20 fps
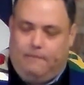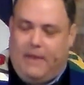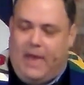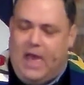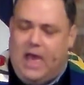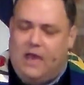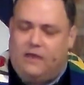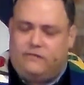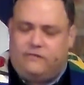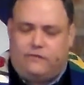The
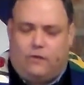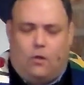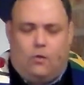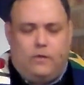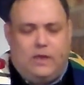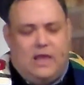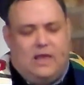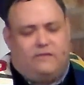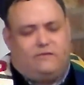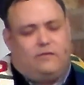past,
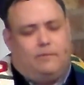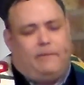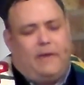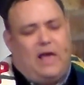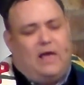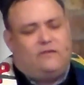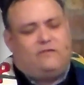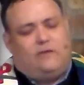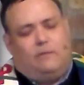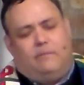oh yes, the
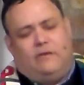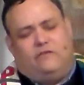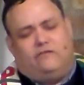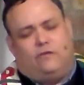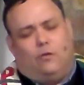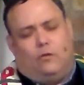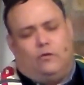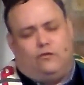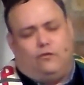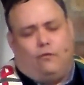past can be
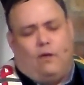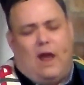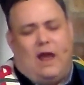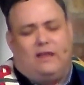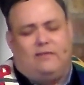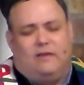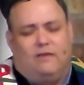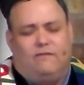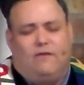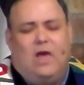so
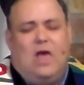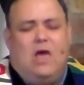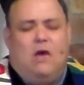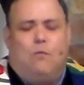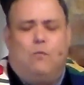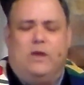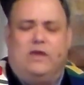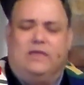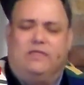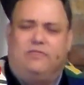attractive.
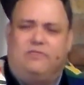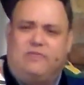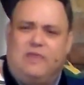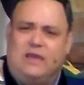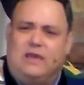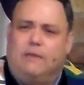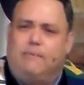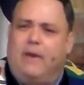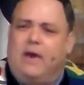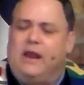We can
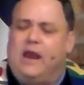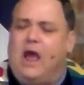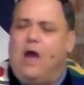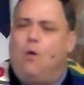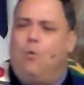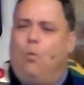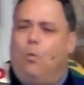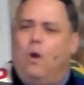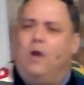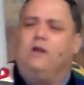think about
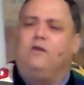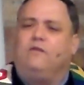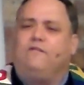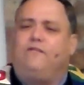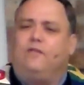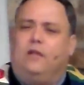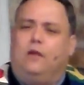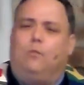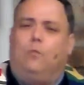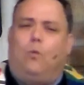how
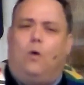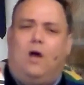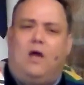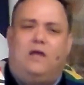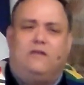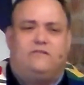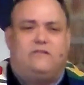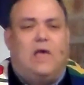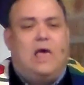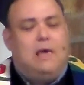wonderful it
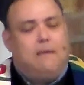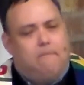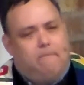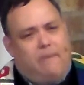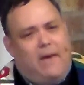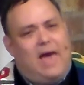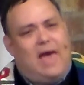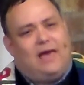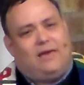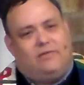was
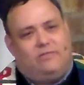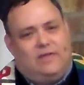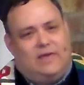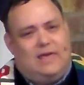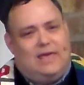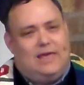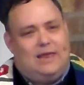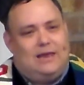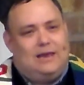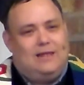back
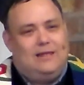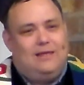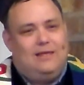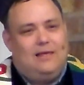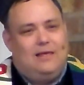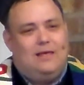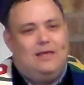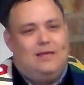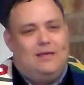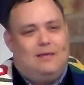
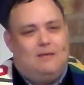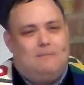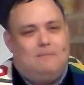then.